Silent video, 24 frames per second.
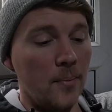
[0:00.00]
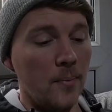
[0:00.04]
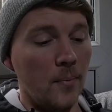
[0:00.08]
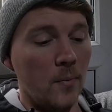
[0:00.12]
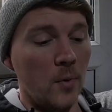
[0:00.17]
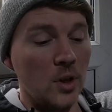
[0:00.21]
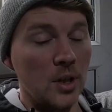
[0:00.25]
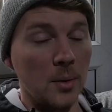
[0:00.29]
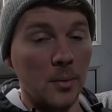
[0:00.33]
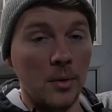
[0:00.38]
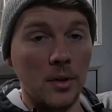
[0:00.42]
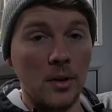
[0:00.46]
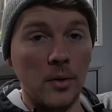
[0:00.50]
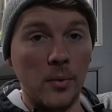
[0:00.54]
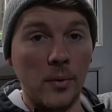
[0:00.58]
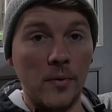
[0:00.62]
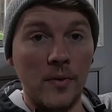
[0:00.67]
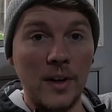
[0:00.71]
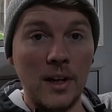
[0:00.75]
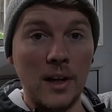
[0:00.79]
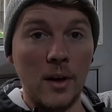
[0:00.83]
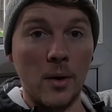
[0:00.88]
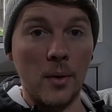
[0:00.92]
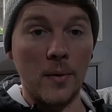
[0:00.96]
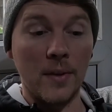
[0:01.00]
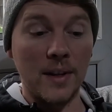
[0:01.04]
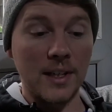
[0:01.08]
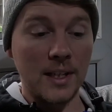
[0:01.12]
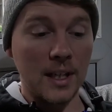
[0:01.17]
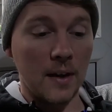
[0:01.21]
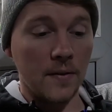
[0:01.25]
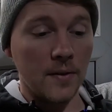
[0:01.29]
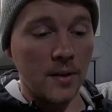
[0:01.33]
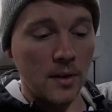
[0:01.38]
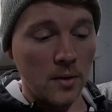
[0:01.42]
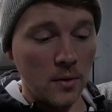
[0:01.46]
which I'm going to do a video on this
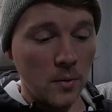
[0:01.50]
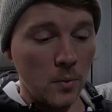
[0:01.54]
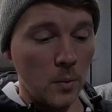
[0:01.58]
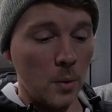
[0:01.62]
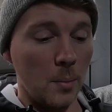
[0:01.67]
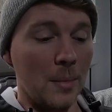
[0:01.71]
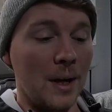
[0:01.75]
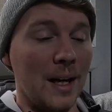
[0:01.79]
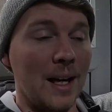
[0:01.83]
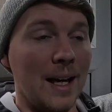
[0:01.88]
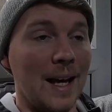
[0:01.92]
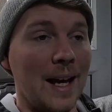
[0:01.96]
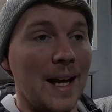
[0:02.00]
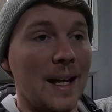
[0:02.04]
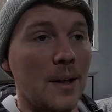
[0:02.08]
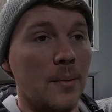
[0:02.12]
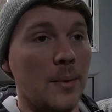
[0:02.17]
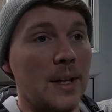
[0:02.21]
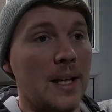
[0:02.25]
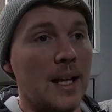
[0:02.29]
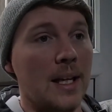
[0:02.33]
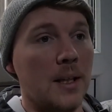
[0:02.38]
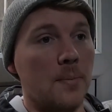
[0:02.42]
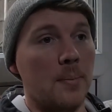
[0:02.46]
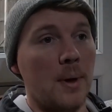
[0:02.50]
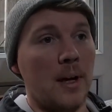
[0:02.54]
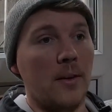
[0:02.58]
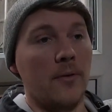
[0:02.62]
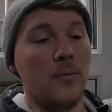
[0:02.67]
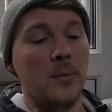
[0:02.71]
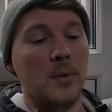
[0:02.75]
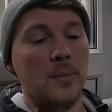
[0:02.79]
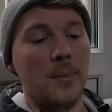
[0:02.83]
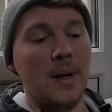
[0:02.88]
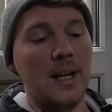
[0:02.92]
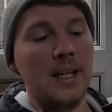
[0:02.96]
afternoon with my lad when he gets back from
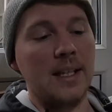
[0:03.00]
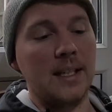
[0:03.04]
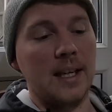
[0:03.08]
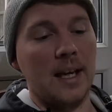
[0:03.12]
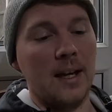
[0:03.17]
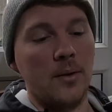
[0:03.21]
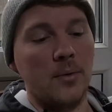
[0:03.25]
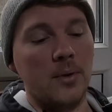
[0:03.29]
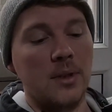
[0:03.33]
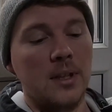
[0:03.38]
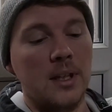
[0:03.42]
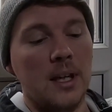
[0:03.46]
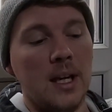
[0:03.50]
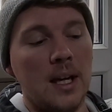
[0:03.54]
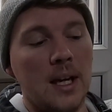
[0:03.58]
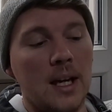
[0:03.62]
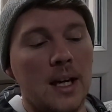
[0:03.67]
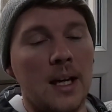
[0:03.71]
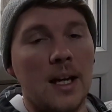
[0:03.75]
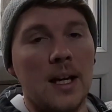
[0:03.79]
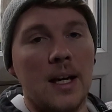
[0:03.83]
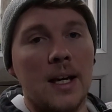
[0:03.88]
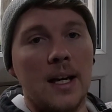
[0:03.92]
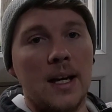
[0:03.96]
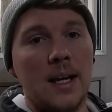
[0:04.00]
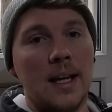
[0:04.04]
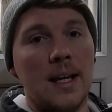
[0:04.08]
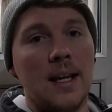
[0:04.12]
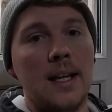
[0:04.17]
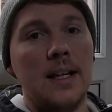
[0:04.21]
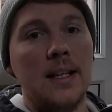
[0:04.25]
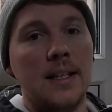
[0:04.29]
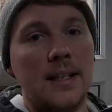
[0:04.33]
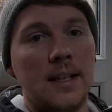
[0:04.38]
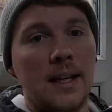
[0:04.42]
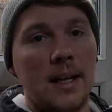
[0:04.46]
his mate's house,
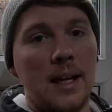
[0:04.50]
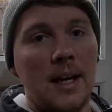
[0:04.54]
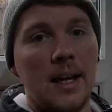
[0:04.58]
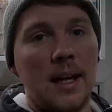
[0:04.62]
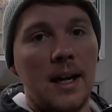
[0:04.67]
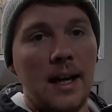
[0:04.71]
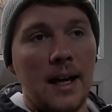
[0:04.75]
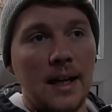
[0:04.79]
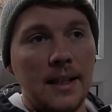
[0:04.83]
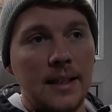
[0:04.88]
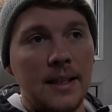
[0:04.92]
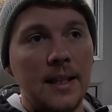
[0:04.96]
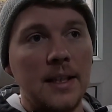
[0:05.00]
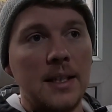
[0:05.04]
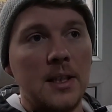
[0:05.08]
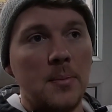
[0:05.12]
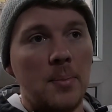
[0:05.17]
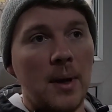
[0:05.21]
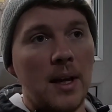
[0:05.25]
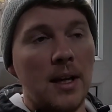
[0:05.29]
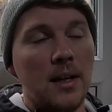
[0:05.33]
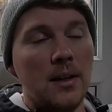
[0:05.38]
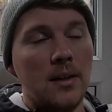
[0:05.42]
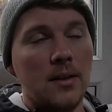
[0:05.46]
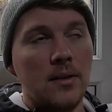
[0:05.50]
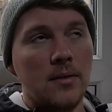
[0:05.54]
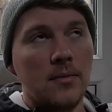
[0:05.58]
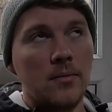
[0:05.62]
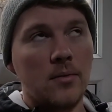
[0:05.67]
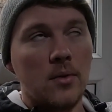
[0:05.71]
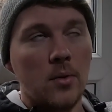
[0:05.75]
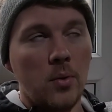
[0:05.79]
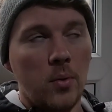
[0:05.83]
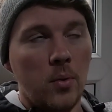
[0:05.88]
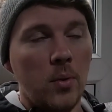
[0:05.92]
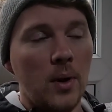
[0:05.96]
is I did spend
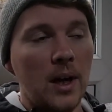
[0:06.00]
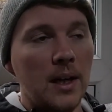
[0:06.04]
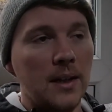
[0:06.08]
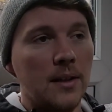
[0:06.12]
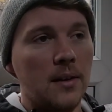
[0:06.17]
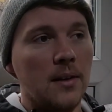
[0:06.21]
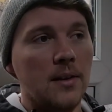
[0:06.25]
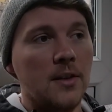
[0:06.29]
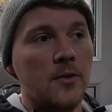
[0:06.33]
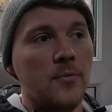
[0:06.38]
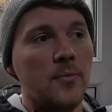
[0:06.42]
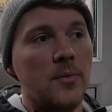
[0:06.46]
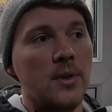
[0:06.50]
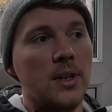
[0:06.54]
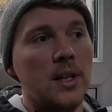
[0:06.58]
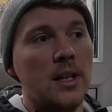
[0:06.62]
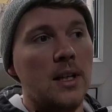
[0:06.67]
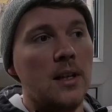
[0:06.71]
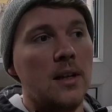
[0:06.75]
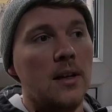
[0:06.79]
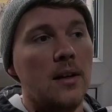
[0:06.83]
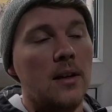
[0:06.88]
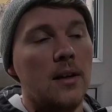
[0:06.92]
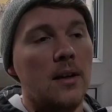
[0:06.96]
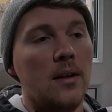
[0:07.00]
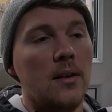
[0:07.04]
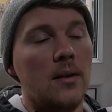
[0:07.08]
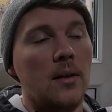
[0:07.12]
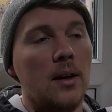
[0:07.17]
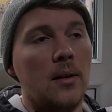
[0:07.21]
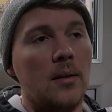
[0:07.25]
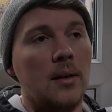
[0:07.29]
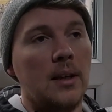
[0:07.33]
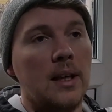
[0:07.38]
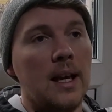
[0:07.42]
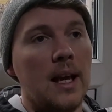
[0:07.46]
quite a lot of money
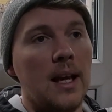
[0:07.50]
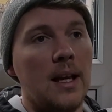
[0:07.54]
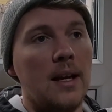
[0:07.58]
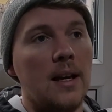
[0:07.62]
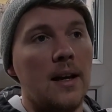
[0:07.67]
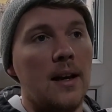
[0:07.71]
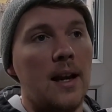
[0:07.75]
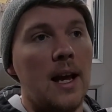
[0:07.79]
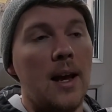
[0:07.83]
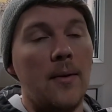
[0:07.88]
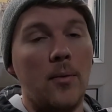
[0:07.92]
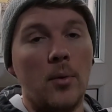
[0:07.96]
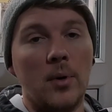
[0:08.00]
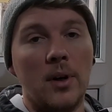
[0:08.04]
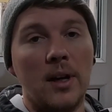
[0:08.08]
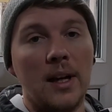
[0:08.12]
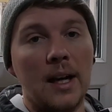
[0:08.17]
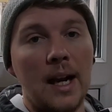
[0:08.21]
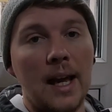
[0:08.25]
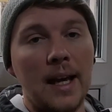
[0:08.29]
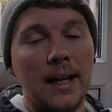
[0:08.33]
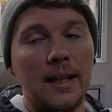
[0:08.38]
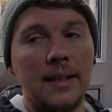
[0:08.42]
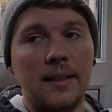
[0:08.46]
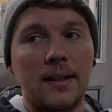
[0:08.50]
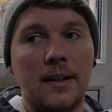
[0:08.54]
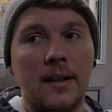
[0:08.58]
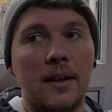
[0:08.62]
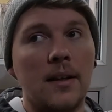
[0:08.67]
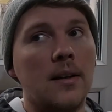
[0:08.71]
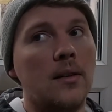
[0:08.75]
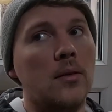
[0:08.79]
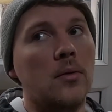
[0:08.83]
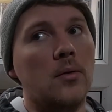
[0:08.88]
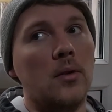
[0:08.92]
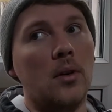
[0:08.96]
getting everyone an Alexa.
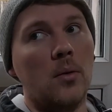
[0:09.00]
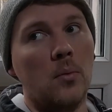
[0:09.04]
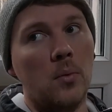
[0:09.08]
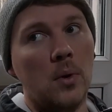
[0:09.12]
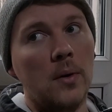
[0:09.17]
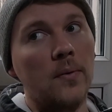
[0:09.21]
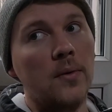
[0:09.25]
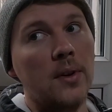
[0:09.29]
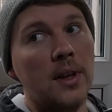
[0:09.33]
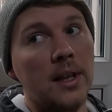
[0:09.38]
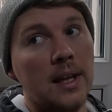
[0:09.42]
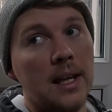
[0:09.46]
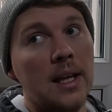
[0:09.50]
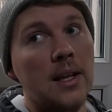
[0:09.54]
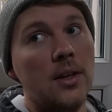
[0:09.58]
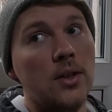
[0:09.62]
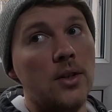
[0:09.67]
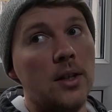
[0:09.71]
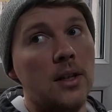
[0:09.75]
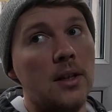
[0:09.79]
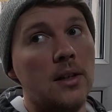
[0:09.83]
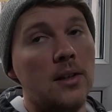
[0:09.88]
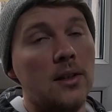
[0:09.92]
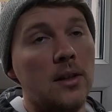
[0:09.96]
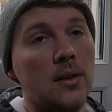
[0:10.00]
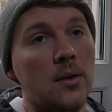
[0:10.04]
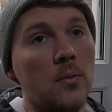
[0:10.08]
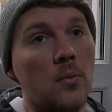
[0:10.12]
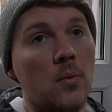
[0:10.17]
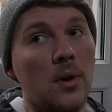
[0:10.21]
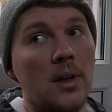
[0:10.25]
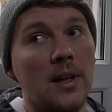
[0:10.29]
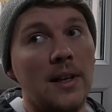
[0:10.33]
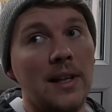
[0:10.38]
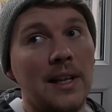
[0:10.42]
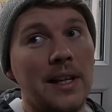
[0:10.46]
We've got one for the kitchen. So the
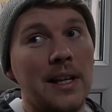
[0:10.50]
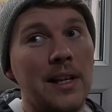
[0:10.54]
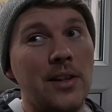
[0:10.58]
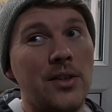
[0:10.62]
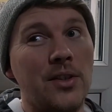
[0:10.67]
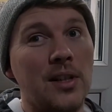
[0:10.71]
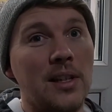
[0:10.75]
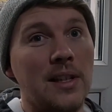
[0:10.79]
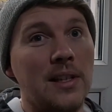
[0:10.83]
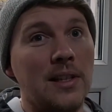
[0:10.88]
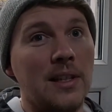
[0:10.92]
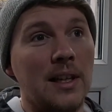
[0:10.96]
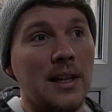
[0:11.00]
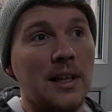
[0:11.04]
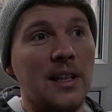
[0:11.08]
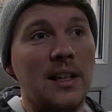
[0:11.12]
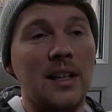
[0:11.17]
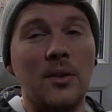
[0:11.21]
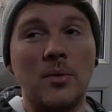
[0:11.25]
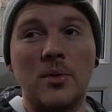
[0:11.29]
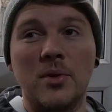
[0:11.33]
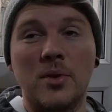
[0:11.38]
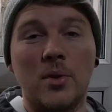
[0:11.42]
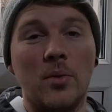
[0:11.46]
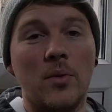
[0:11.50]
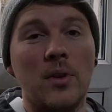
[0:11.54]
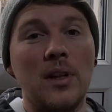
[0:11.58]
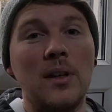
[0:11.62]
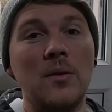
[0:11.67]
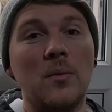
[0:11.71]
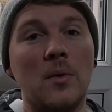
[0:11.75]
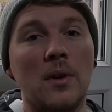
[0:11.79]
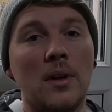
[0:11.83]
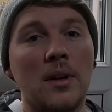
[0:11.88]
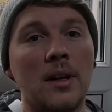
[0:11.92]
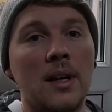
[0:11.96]
one in the kitchen is like a little
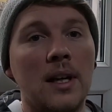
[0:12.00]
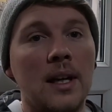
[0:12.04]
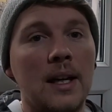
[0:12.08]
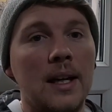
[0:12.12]
screen one,